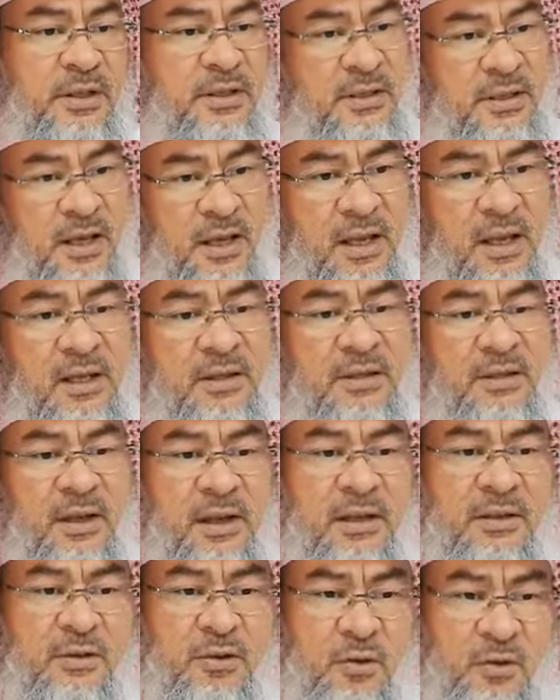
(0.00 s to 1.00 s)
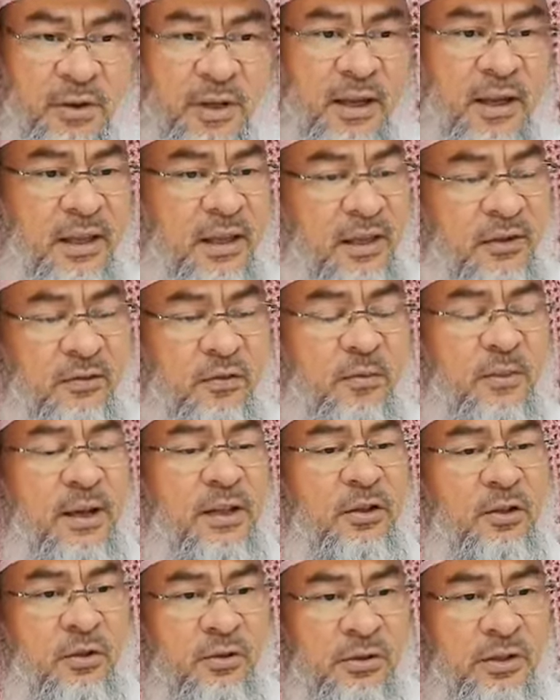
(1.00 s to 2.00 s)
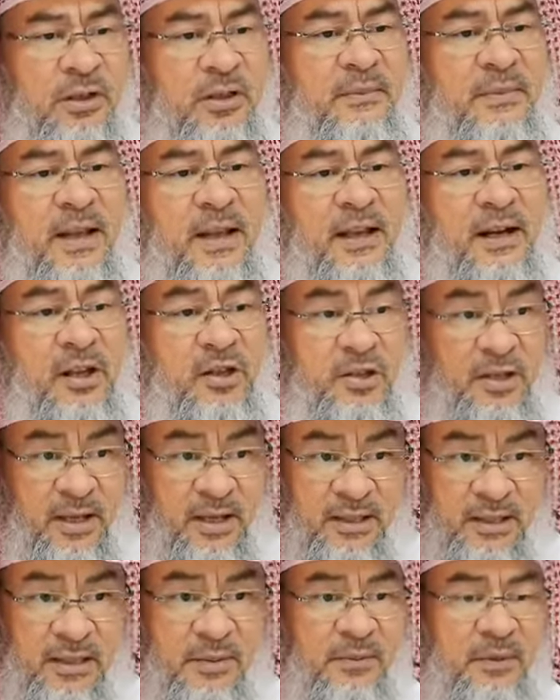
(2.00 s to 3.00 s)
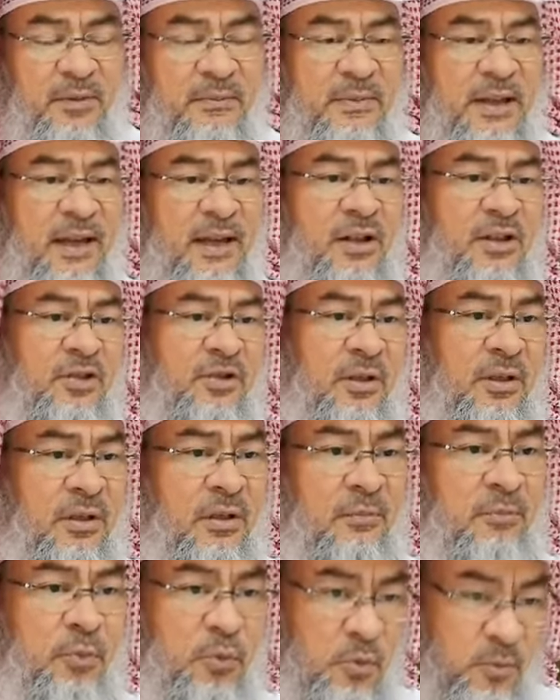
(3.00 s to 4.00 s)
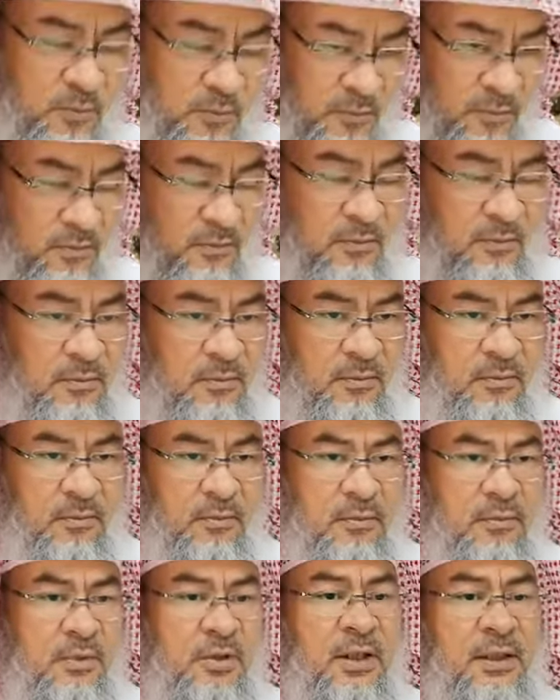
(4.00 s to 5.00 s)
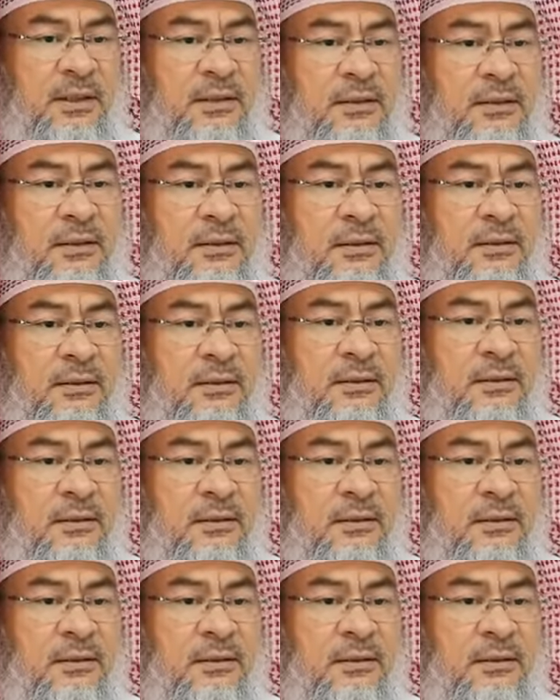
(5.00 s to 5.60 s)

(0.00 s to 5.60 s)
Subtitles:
He says, yes, yes, okay, I give you my daughter in marriage. I accept her marriage. Boom, done.